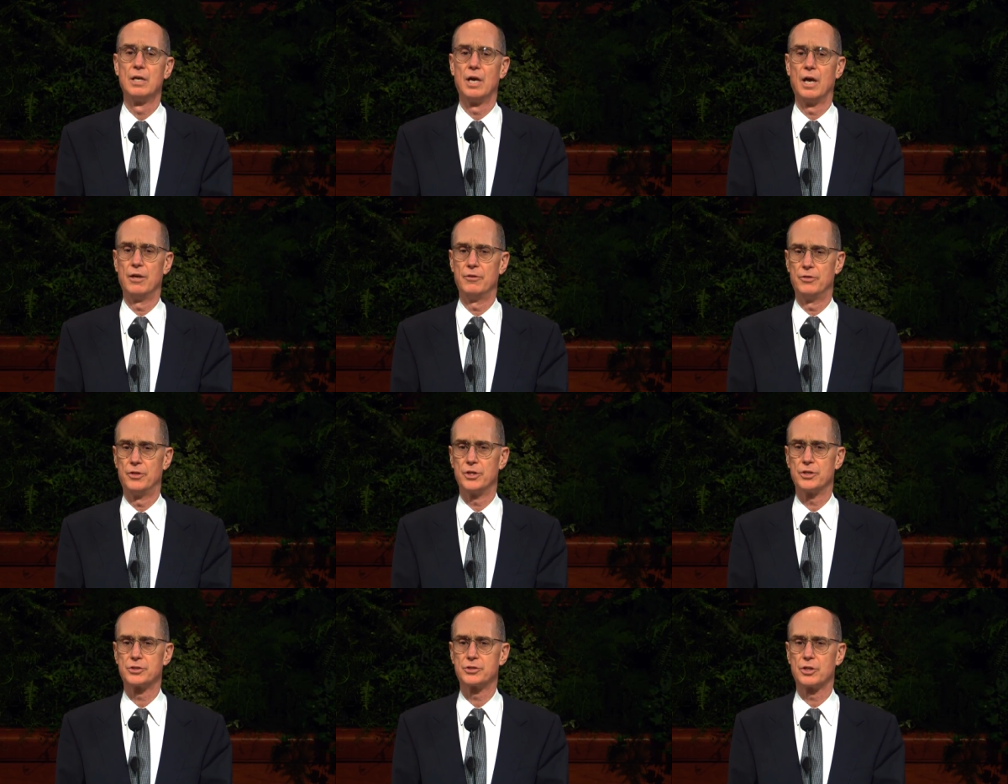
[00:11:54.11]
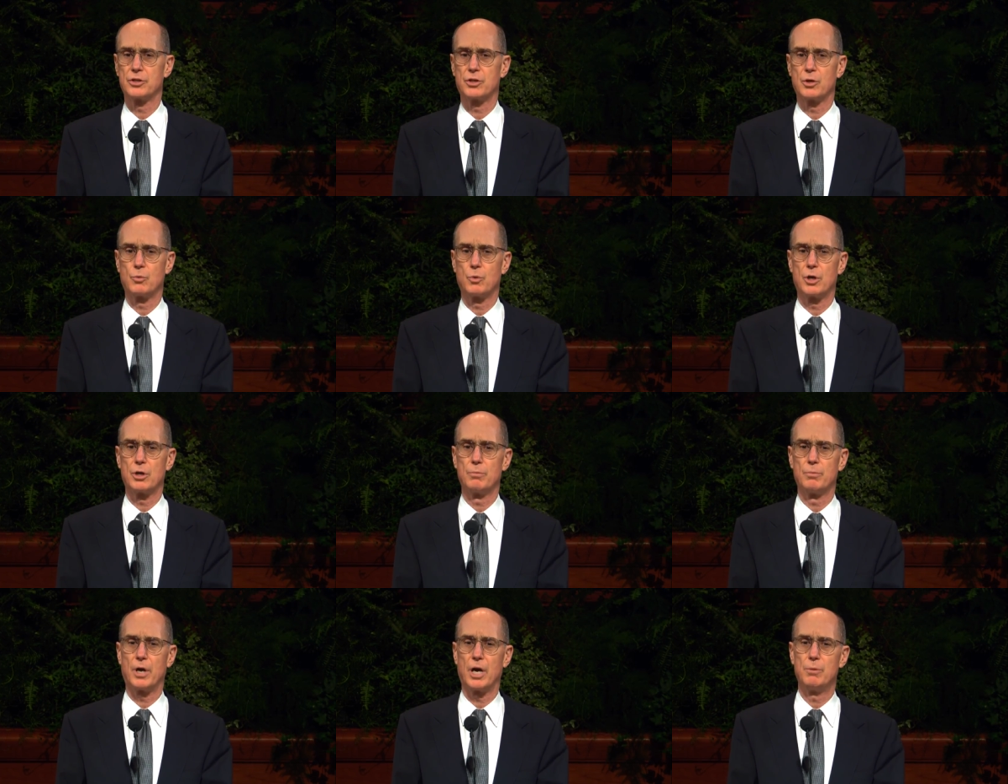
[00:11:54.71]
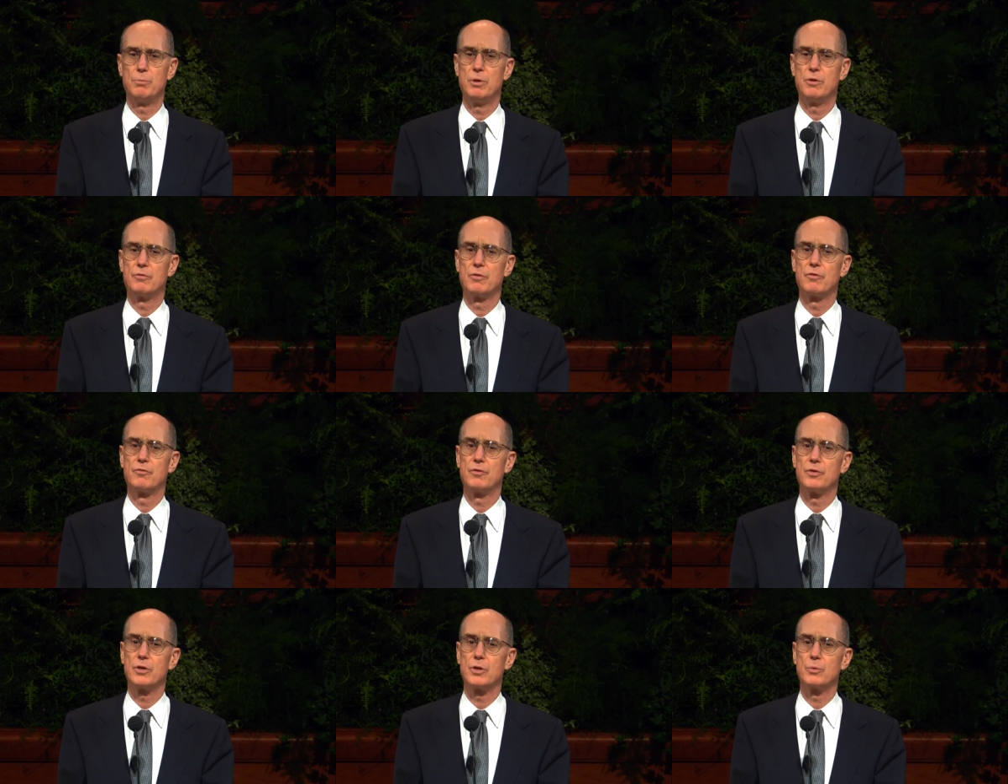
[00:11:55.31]
And this that the word might be
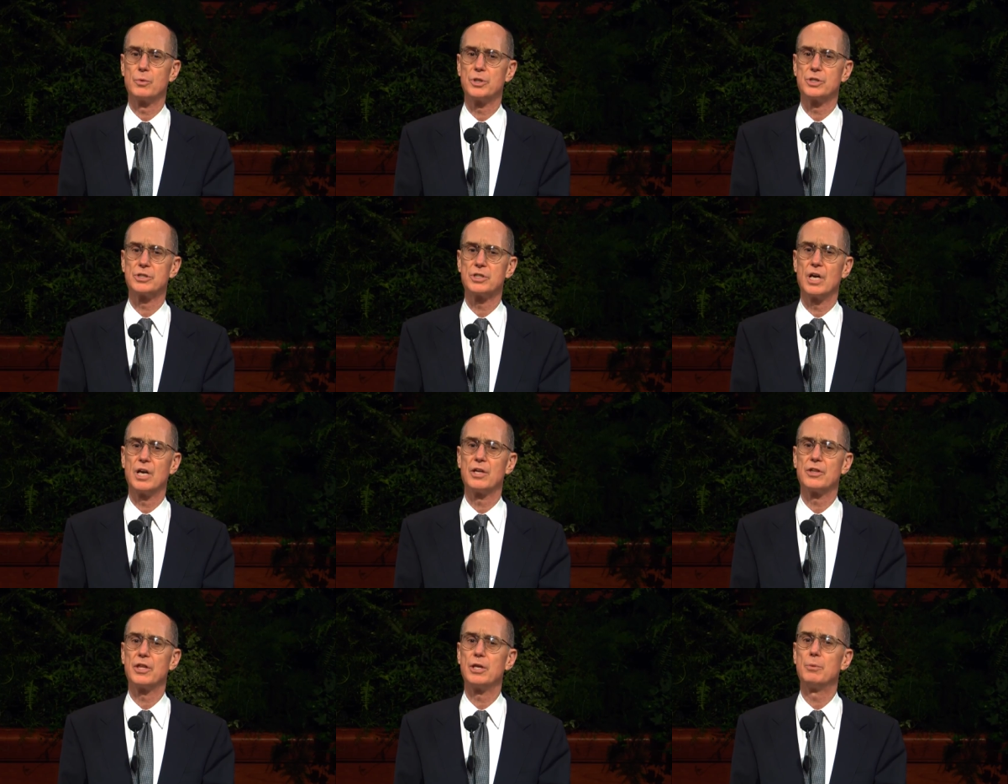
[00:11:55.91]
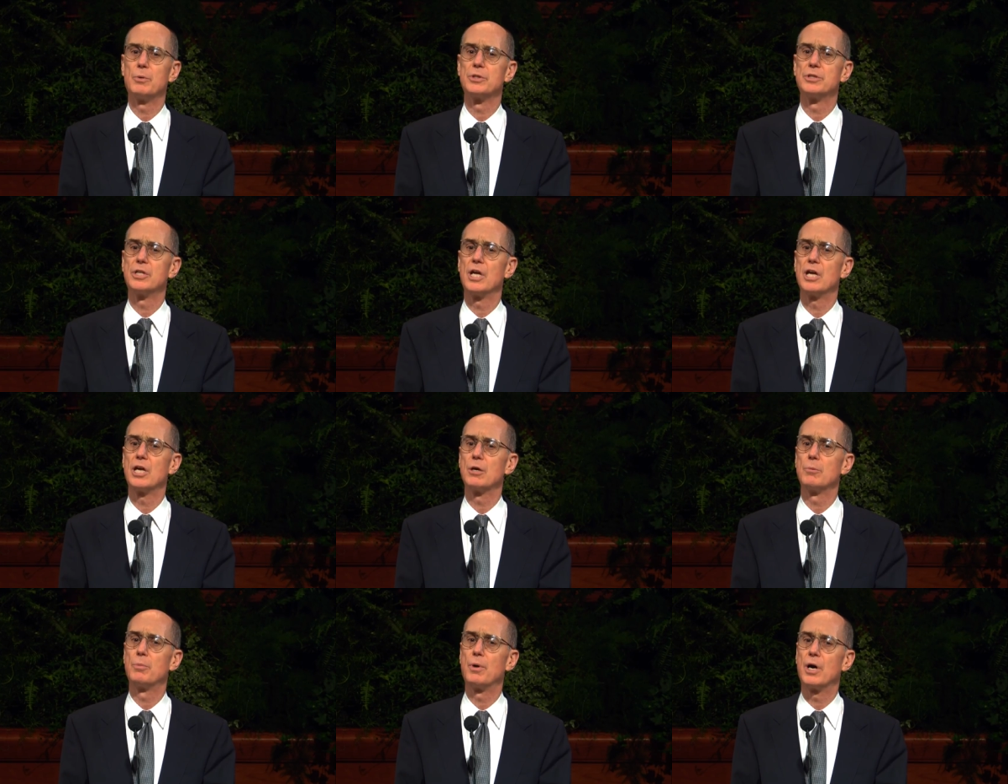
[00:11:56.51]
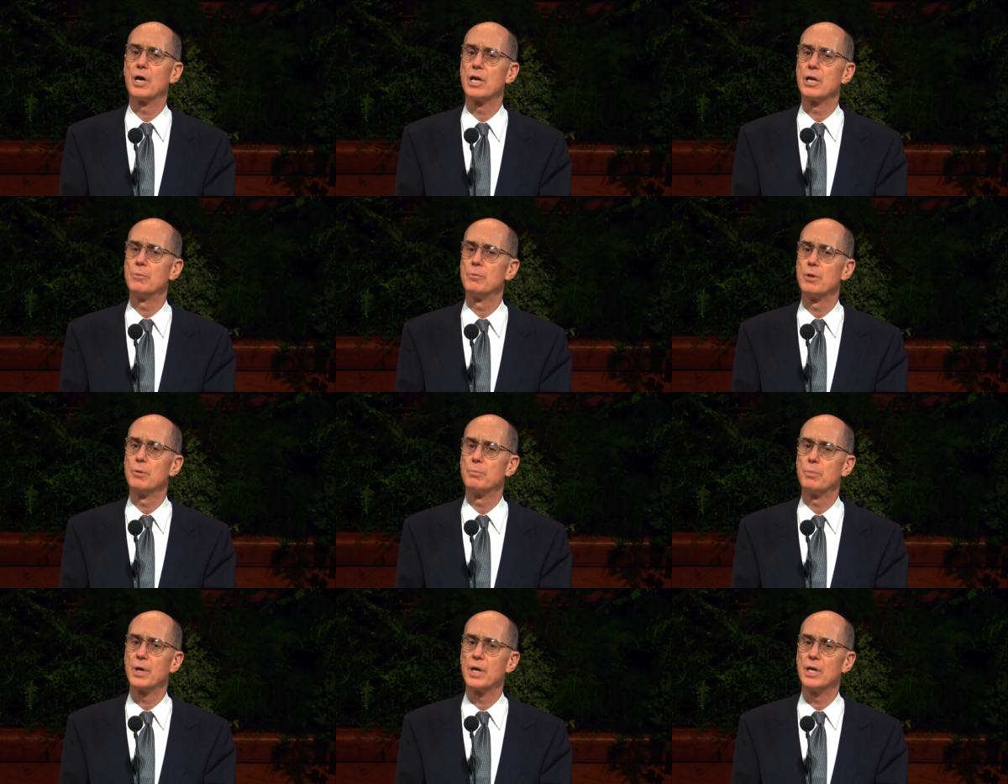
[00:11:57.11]
fulfilled, which saith, He will take upon him
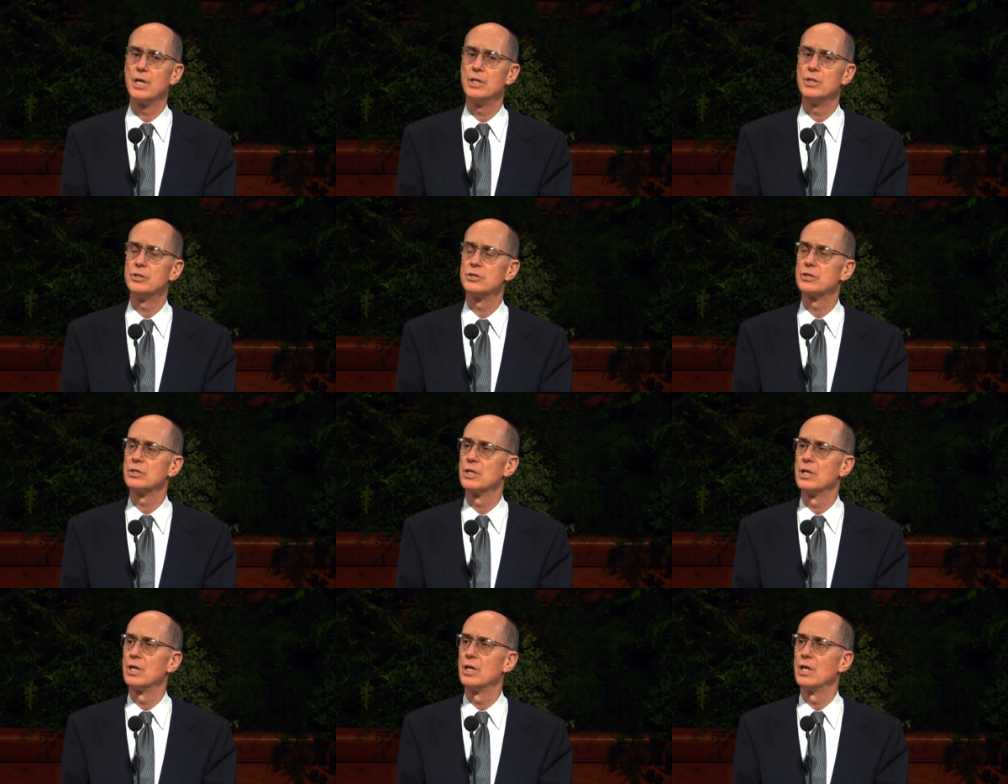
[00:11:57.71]
the pains